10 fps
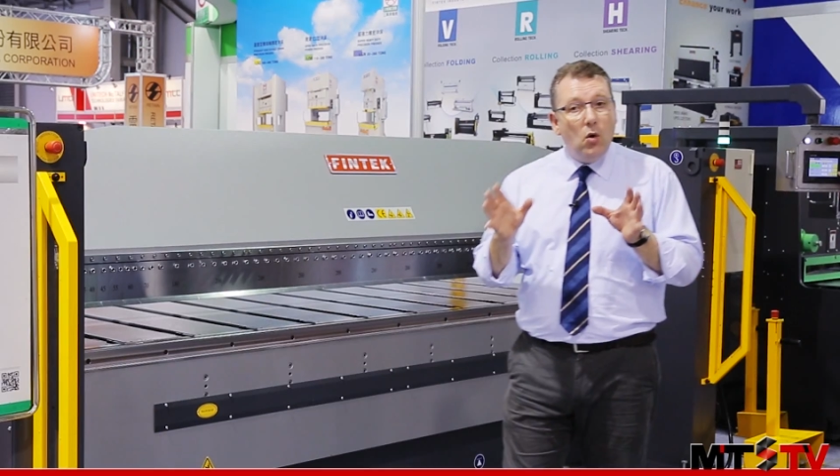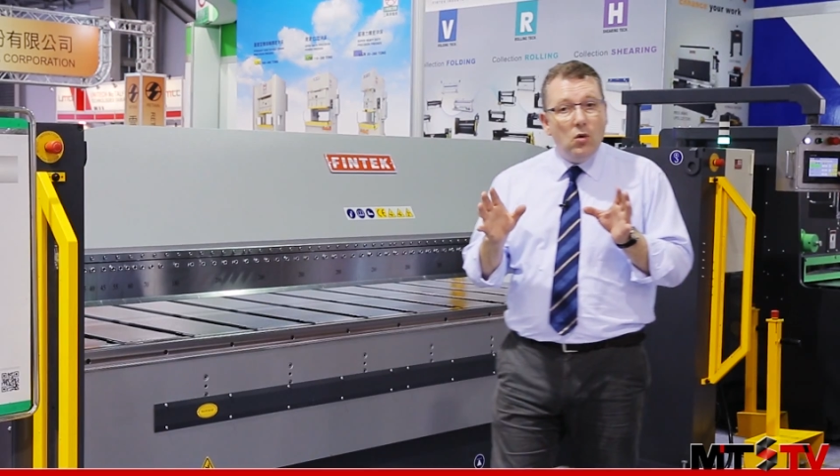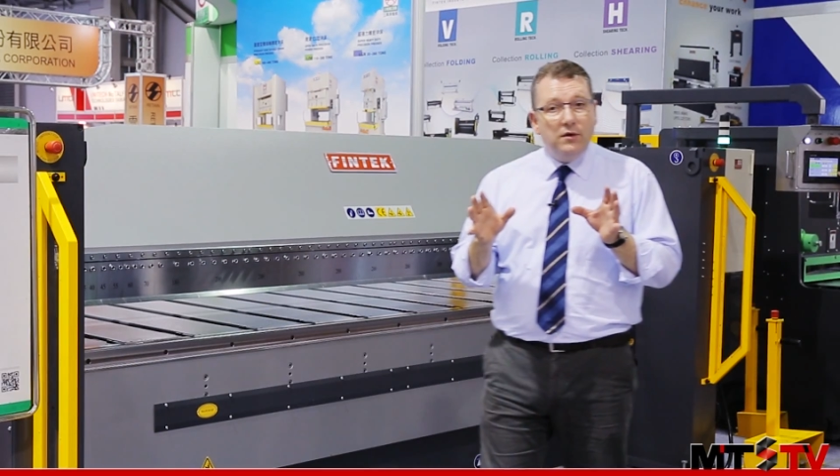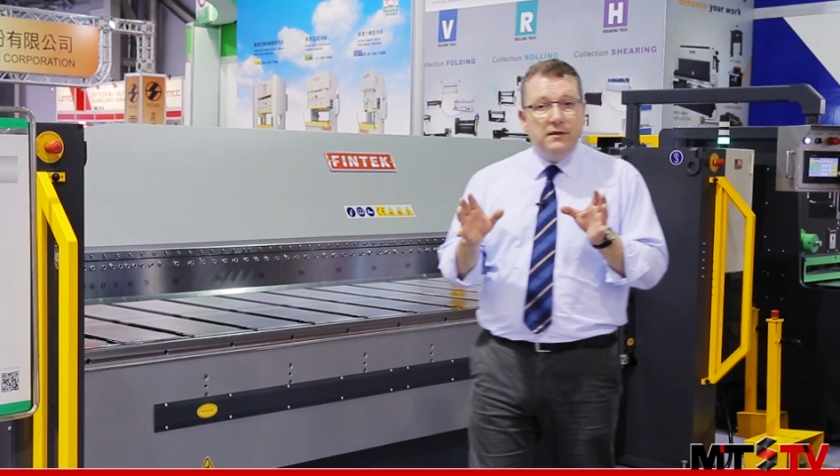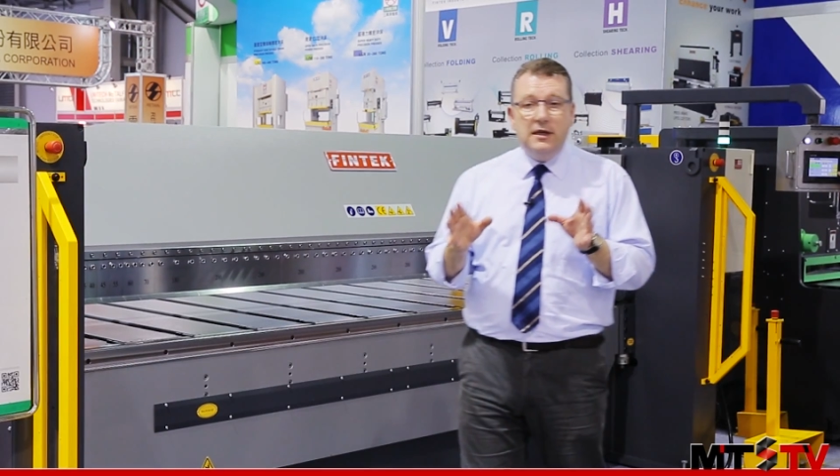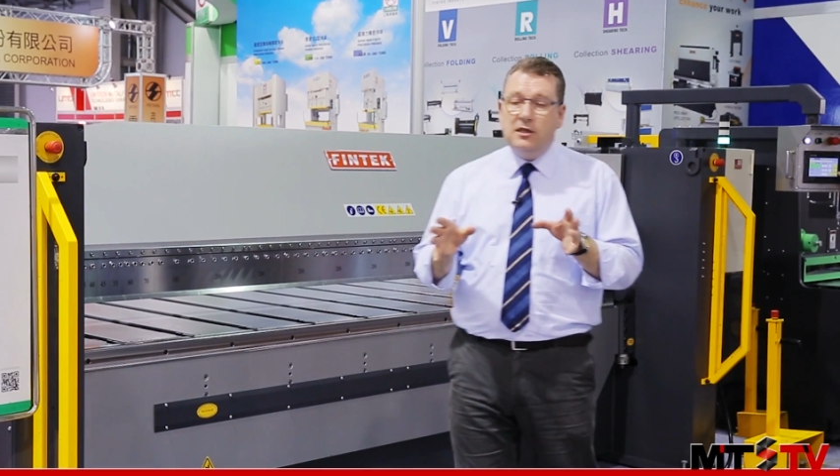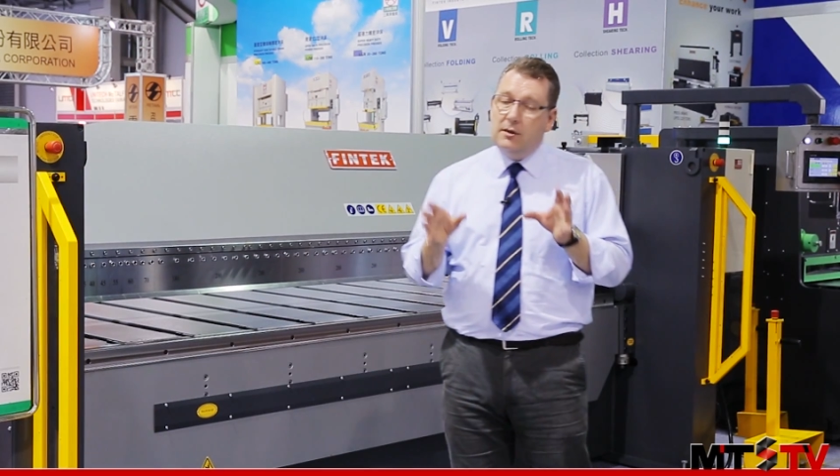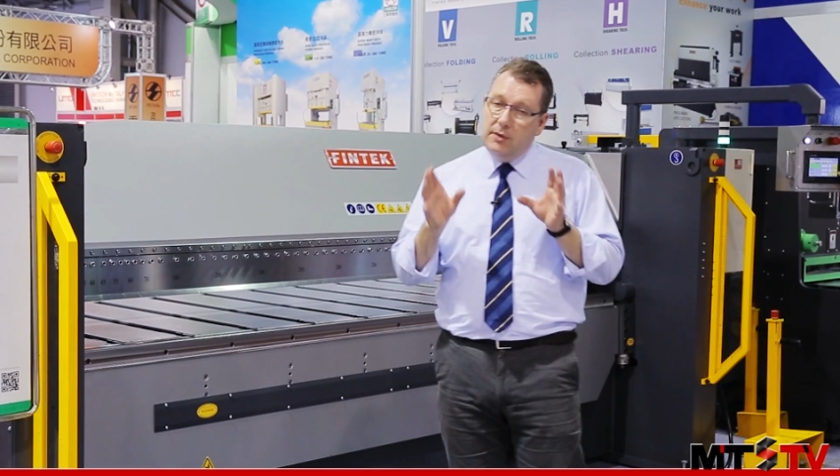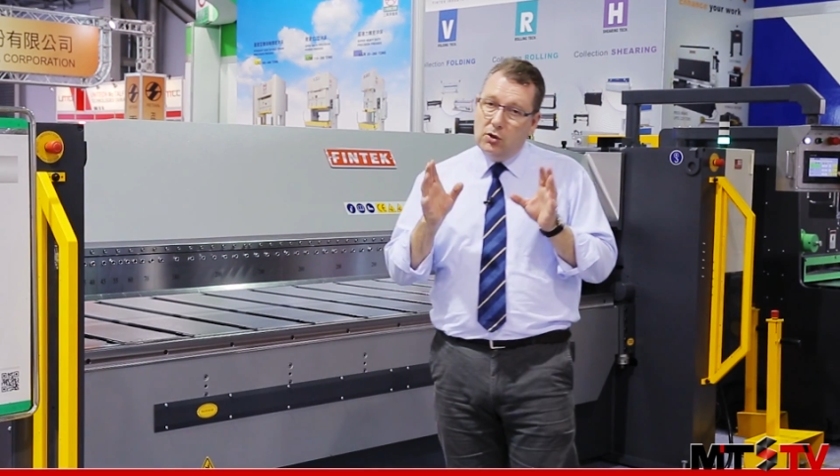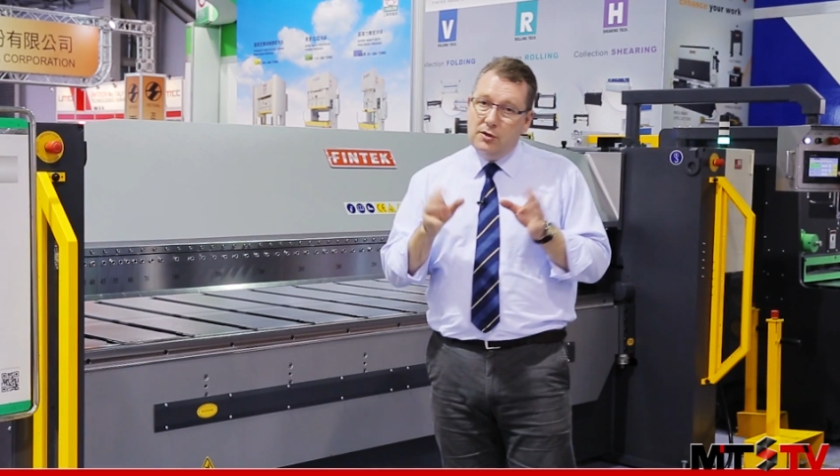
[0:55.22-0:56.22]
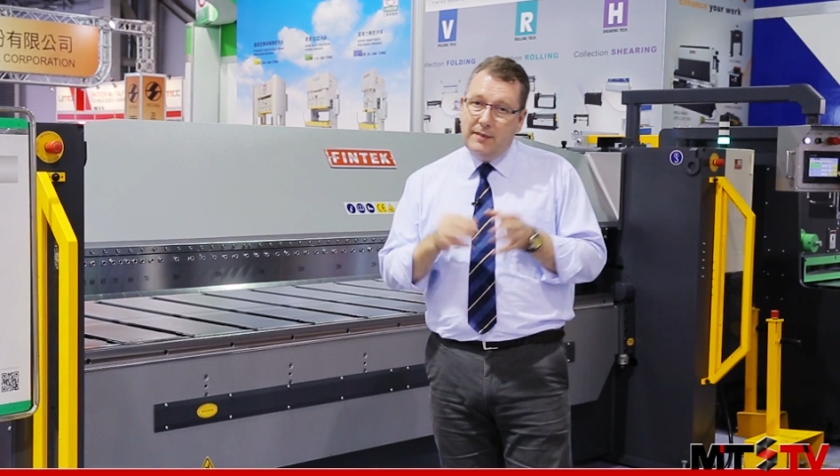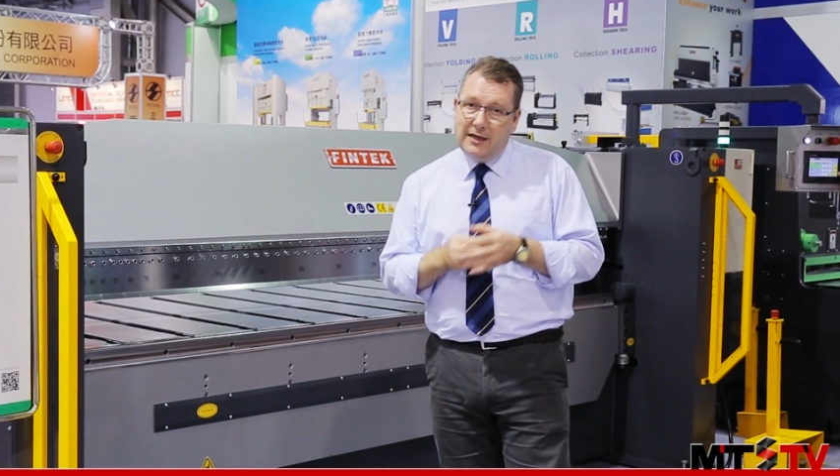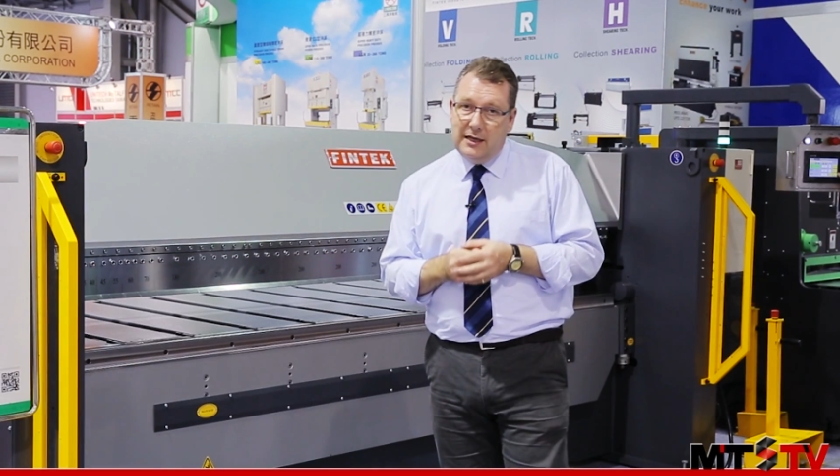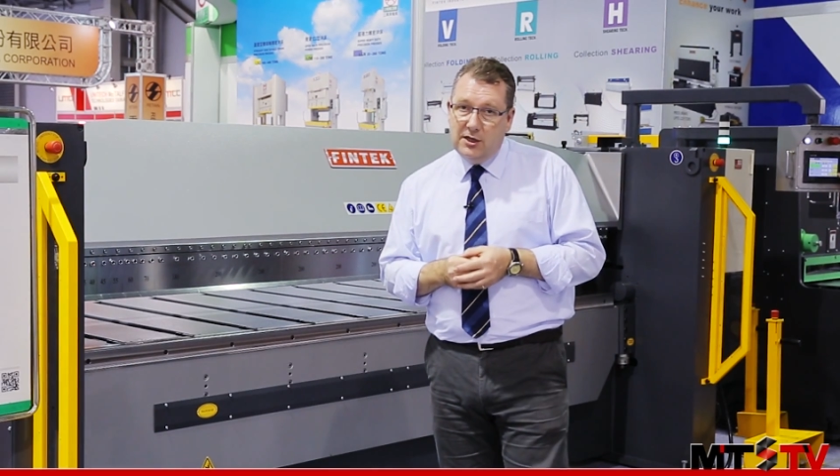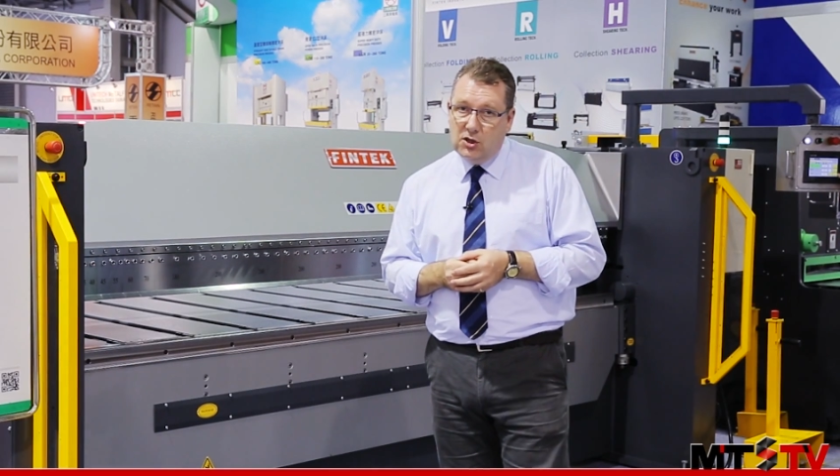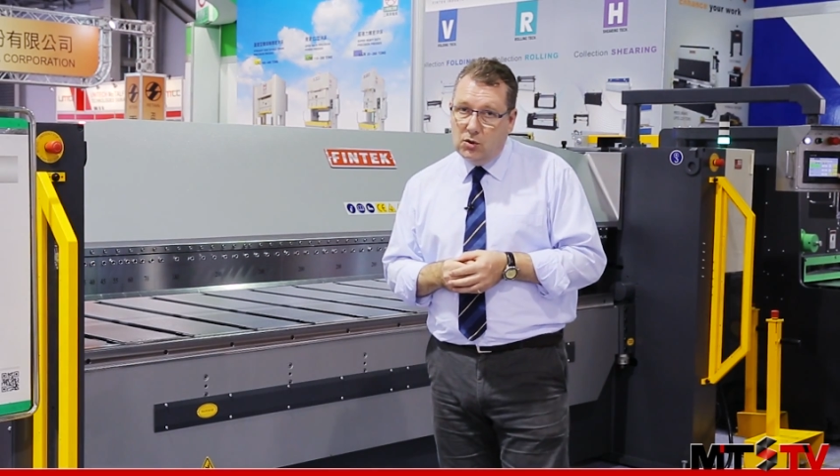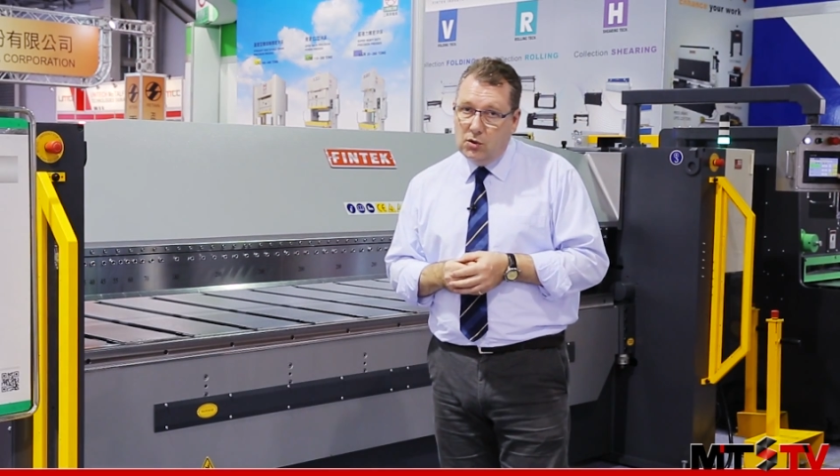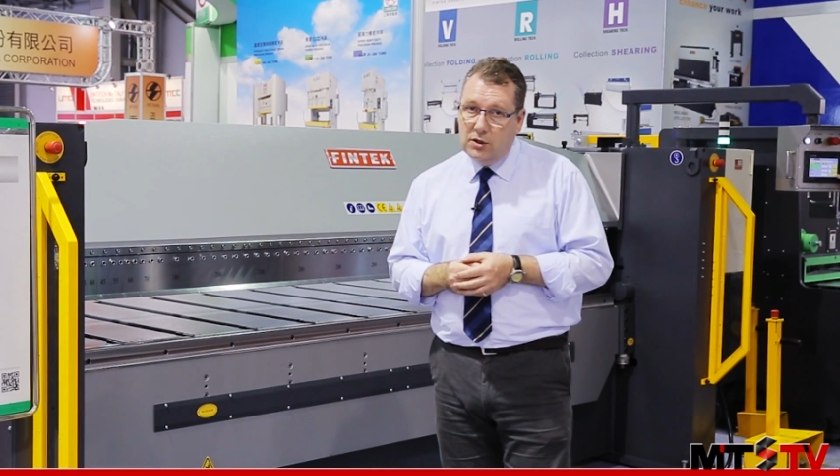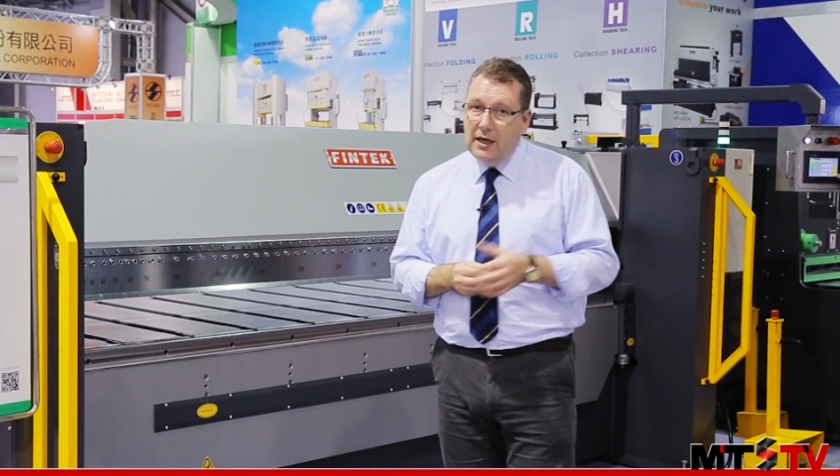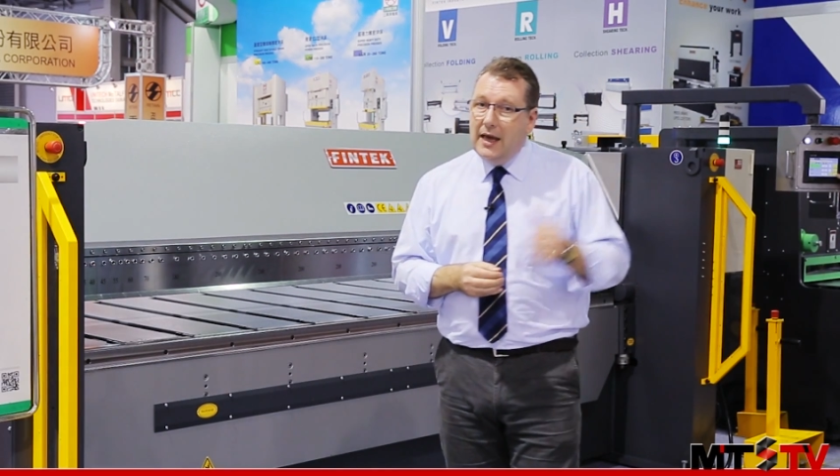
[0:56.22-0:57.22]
all of these can be automatically stored